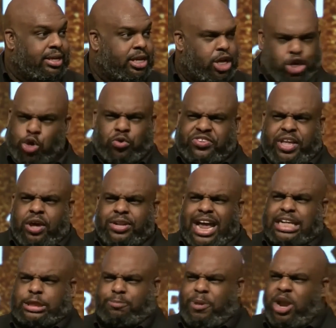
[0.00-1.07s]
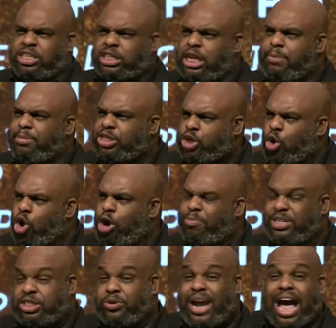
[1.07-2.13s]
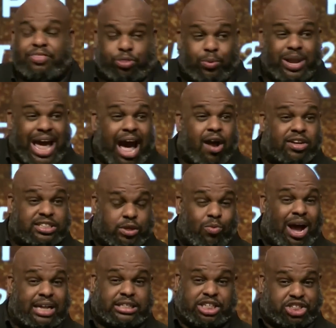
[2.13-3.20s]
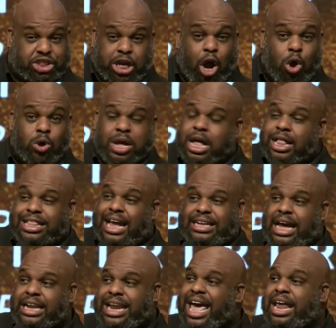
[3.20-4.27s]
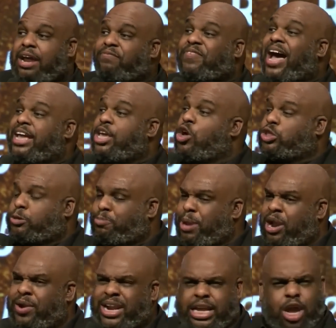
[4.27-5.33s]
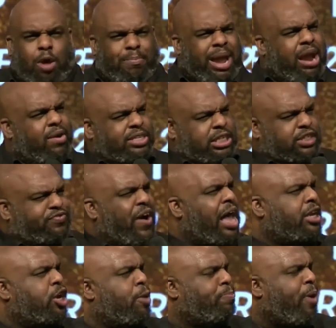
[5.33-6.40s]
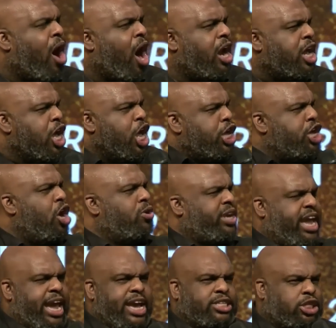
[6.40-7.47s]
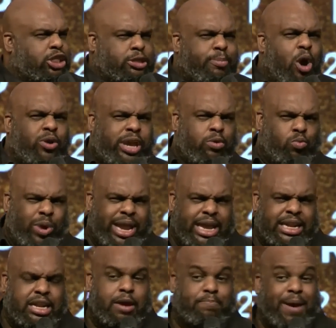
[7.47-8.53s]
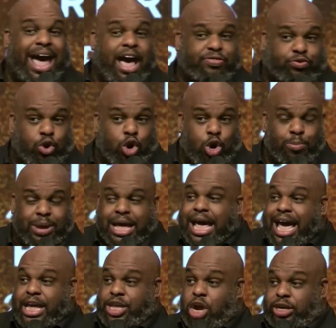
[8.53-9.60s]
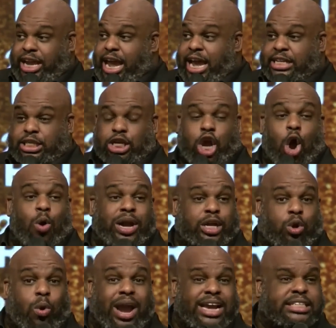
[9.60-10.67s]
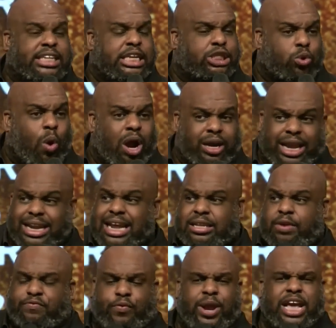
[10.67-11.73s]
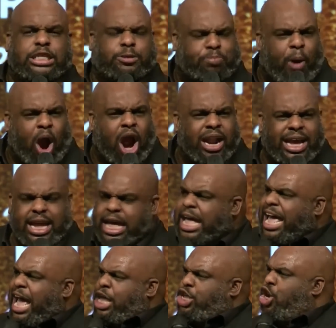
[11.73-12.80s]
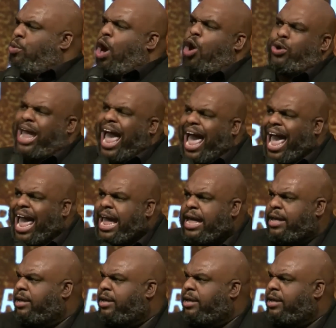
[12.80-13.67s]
You still not spiritually mature, but you got three hours to watch a show that doesn't edify your spirit, and your marriage is falling apart. Your kids are smoking weed in the bathroom, and your kids are going crazy twerking at the friend's party, and you're okay.